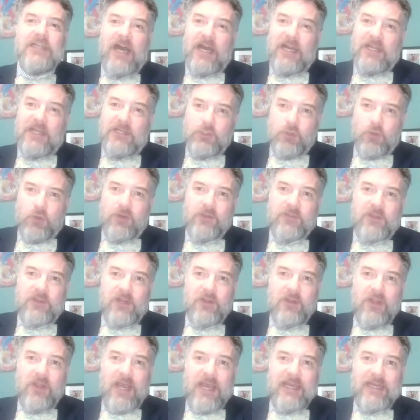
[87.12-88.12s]
Uh, North
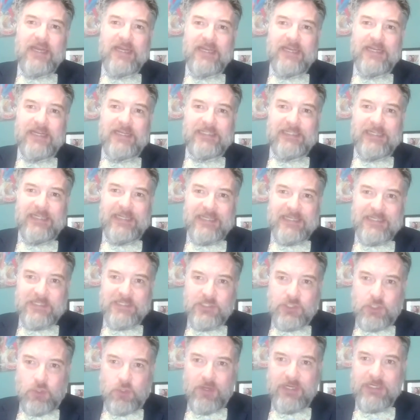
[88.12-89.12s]
Carolina is
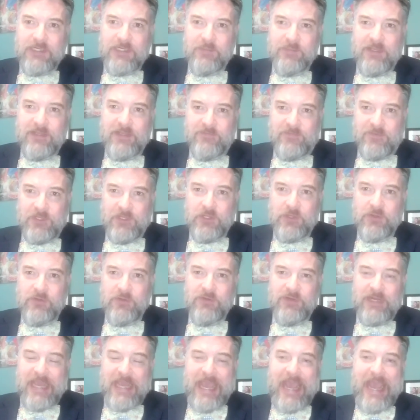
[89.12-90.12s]
going to be
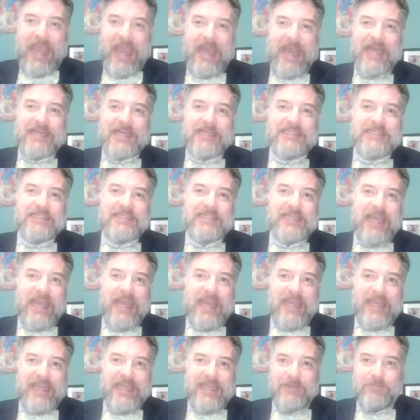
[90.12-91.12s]
viewed as
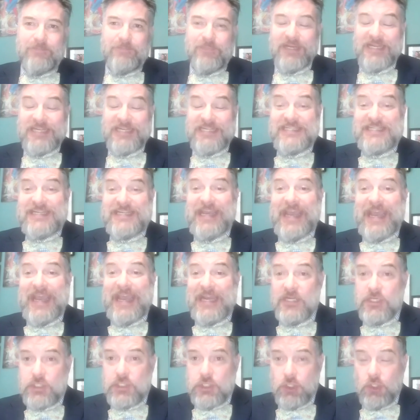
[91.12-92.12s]
a
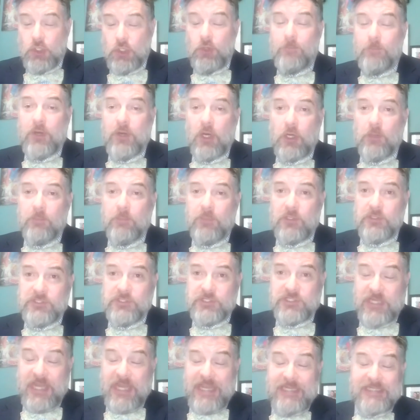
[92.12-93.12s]
potential purple
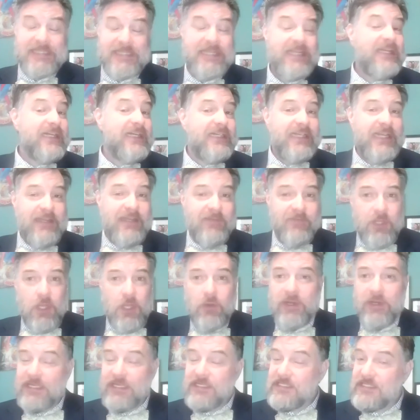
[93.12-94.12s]
state even though
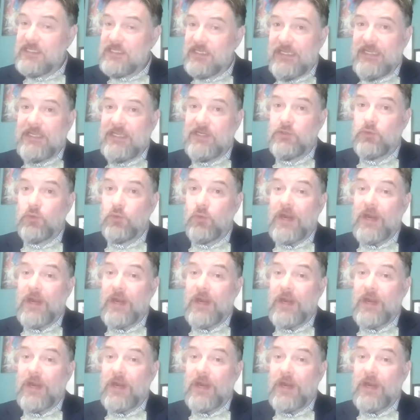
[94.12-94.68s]
it has leaned